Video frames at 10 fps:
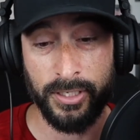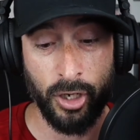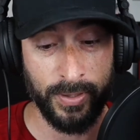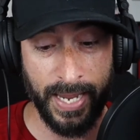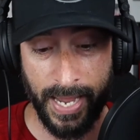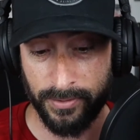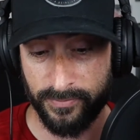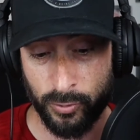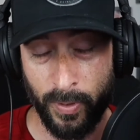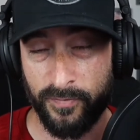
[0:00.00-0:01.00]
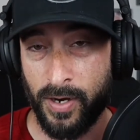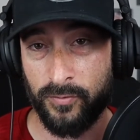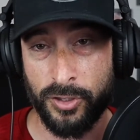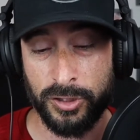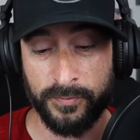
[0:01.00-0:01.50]
He had
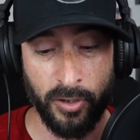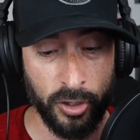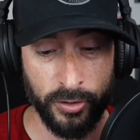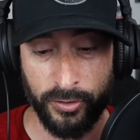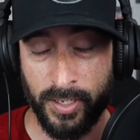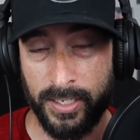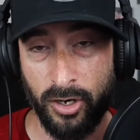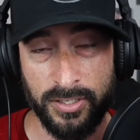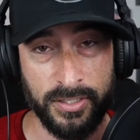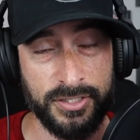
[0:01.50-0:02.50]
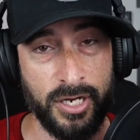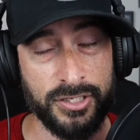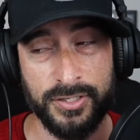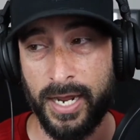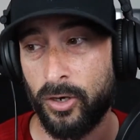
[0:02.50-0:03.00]
25 rushes for 138 yards and a
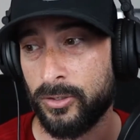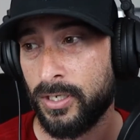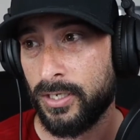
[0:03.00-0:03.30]
touchdown.